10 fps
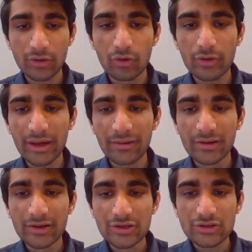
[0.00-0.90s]
Okay.
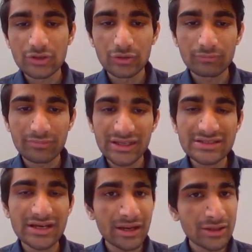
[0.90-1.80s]
So
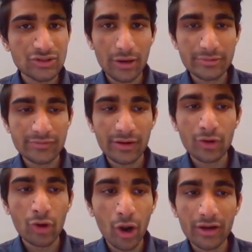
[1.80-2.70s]
these training jobs were
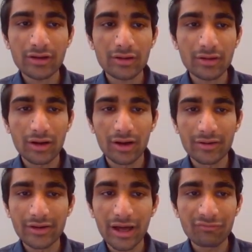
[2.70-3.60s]
not
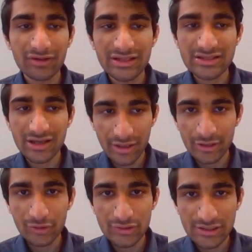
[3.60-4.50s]
done with this
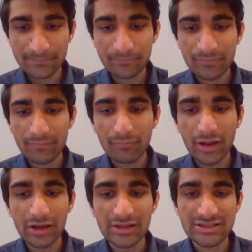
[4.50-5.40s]
current user,
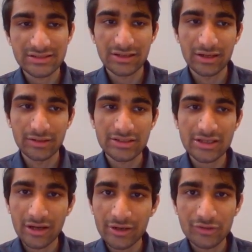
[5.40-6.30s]
because this
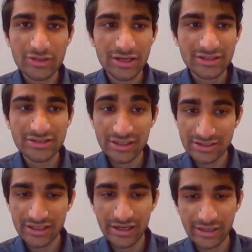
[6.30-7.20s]
current user is
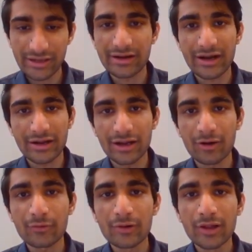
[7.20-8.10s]
just created right now.